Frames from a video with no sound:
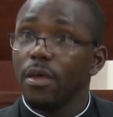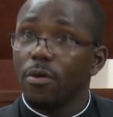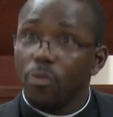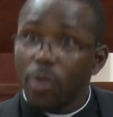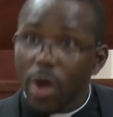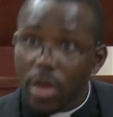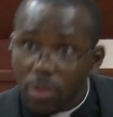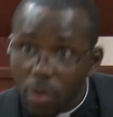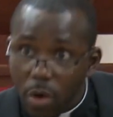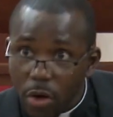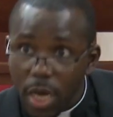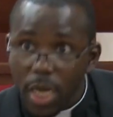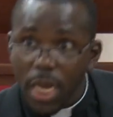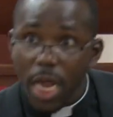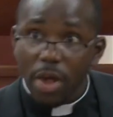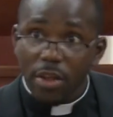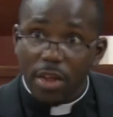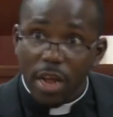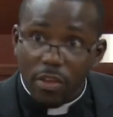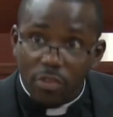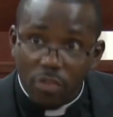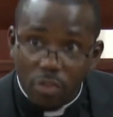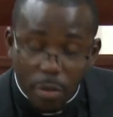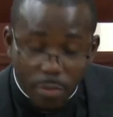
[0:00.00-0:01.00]
We are talking now,
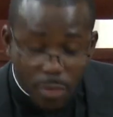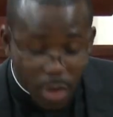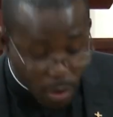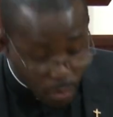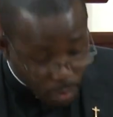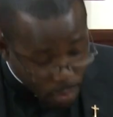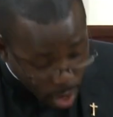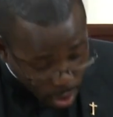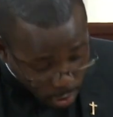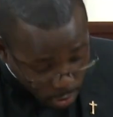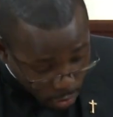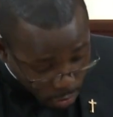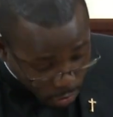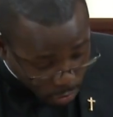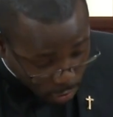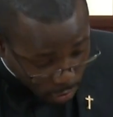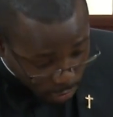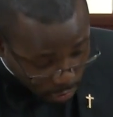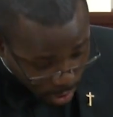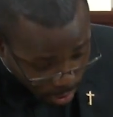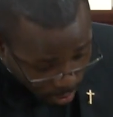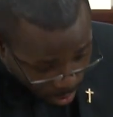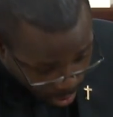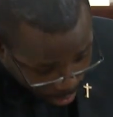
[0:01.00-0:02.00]
there are some here who are
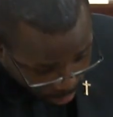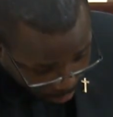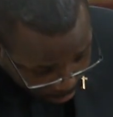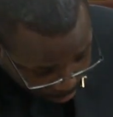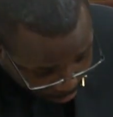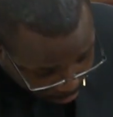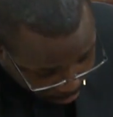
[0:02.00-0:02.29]
doctors and like,